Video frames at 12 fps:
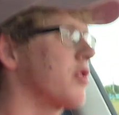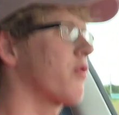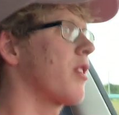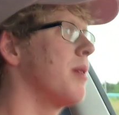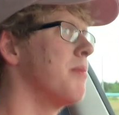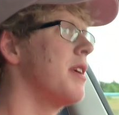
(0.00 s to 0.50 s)

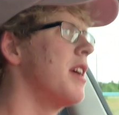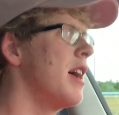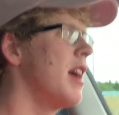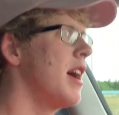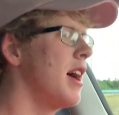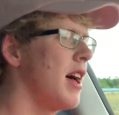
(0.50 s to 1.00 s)

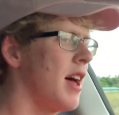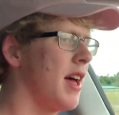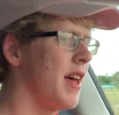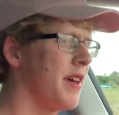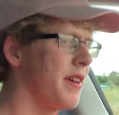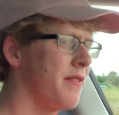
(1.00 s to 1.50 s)

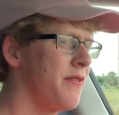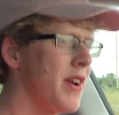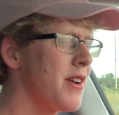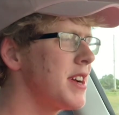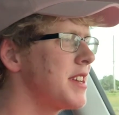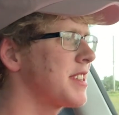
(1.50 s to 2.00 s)
from
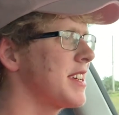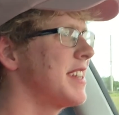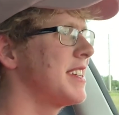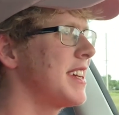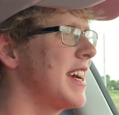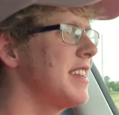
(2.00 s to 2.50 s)
various
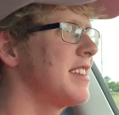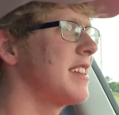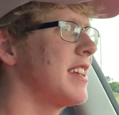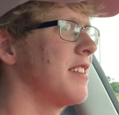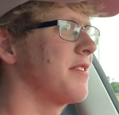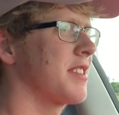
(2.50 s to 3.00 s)

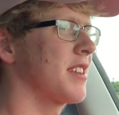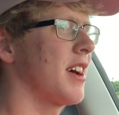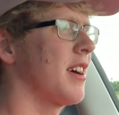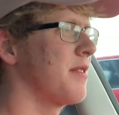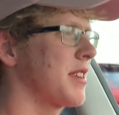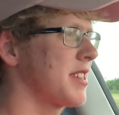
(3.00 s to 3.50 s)
intensities
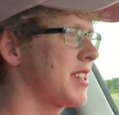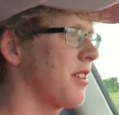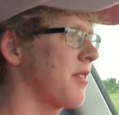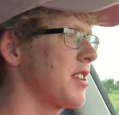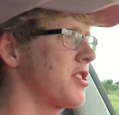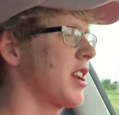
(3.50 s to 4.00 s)
of
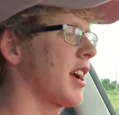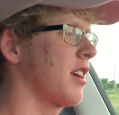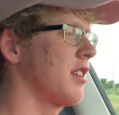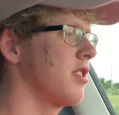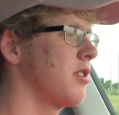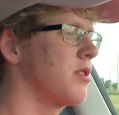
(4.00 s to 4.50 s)
acceleration. I
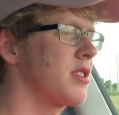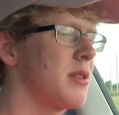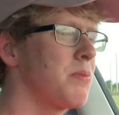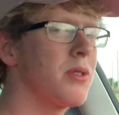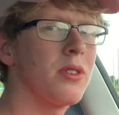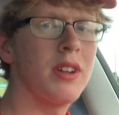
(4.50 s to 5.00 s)
can do
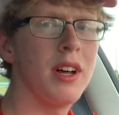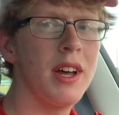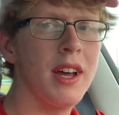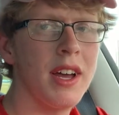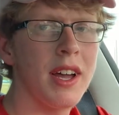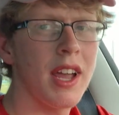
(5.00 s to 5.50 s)
simple
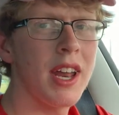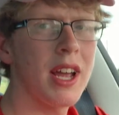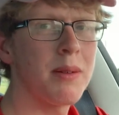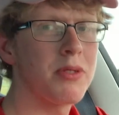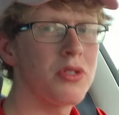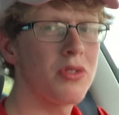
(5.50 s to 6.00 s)
getting
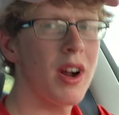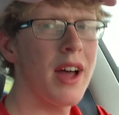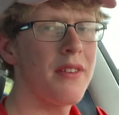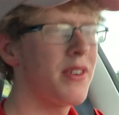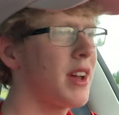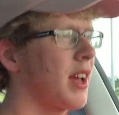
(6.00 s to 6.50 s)
up to
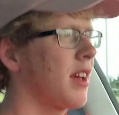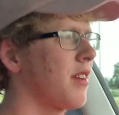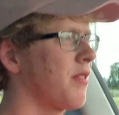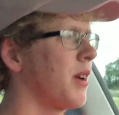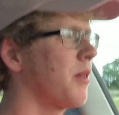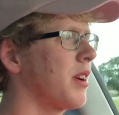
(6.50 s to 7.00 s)
traffic.
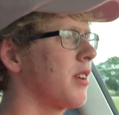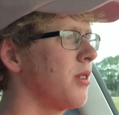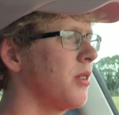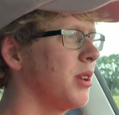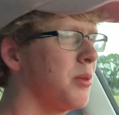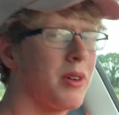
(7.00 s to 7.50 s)
If I want to
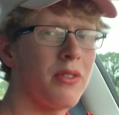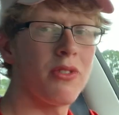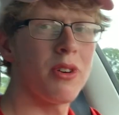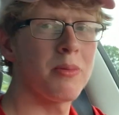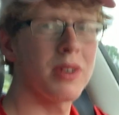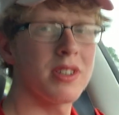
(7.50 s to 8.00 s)
do a little bit
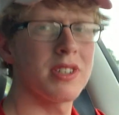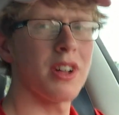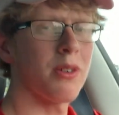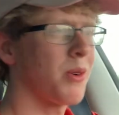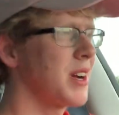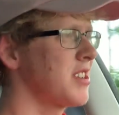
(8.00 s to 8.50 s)
firmer
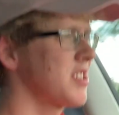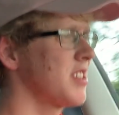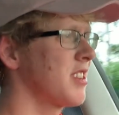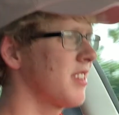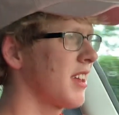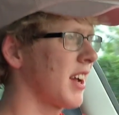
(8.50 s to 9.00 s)

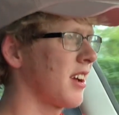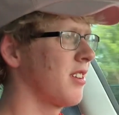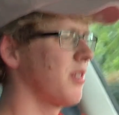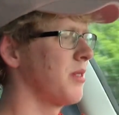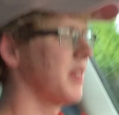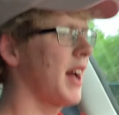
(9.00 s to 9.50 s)
acceleration, I
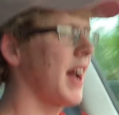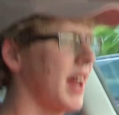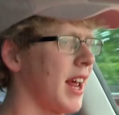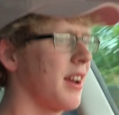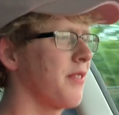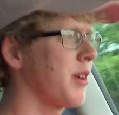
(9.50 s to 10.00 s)
can do that.
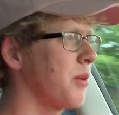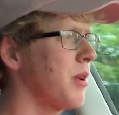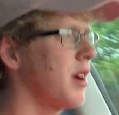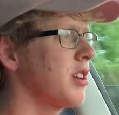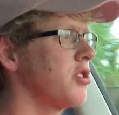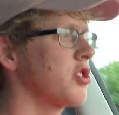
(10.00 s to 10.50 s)
And if I
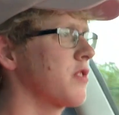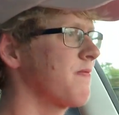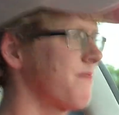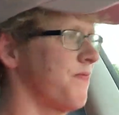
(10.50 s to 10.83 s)
want to just,